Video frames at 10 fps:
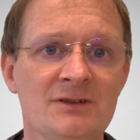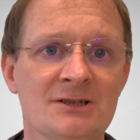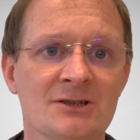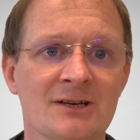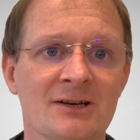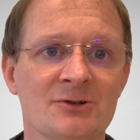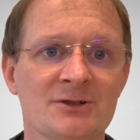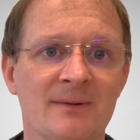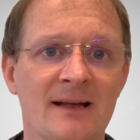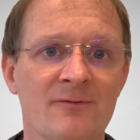Research
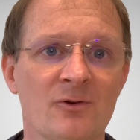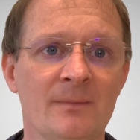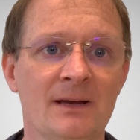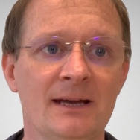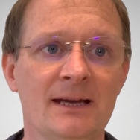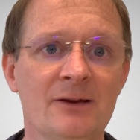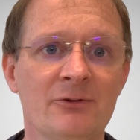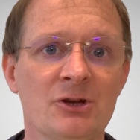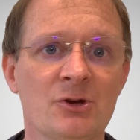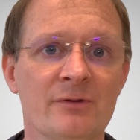Technology Platform here
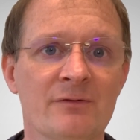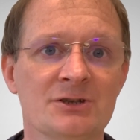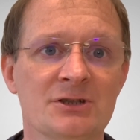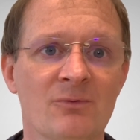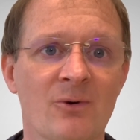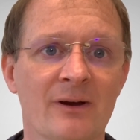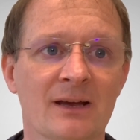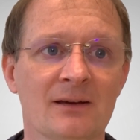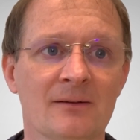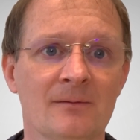at the University of
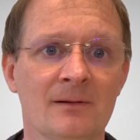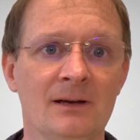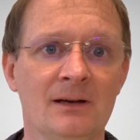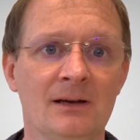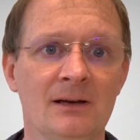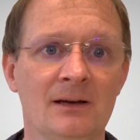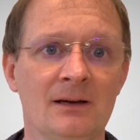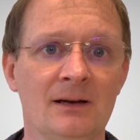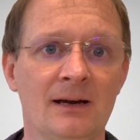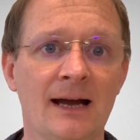Warwick.
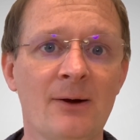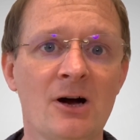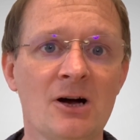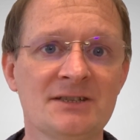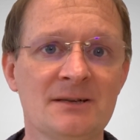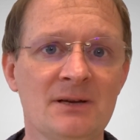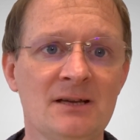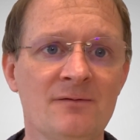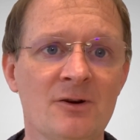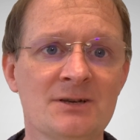Our
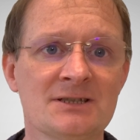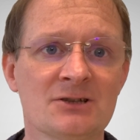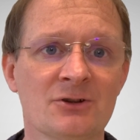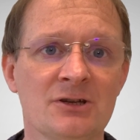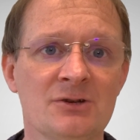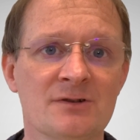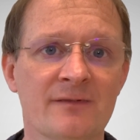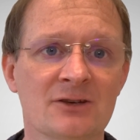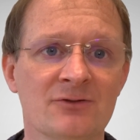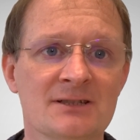RTP focuses on the use
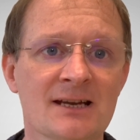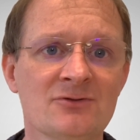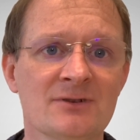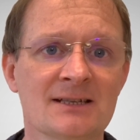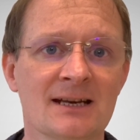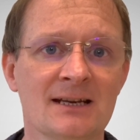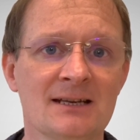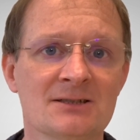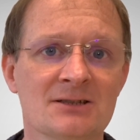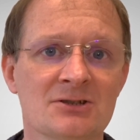of X-ray scattering
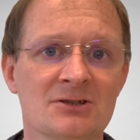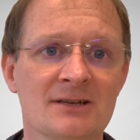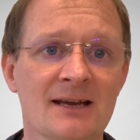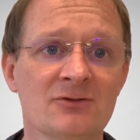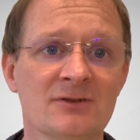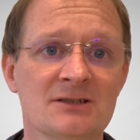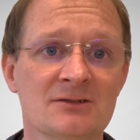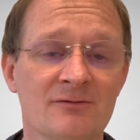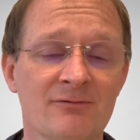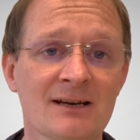techniques such as X-ray
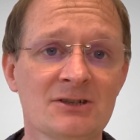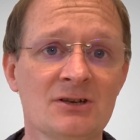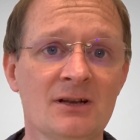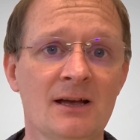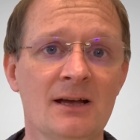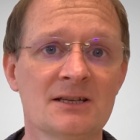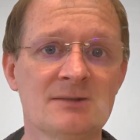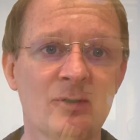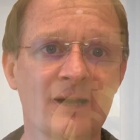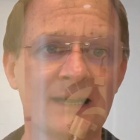diffraction,
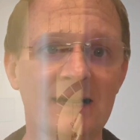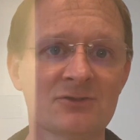small angle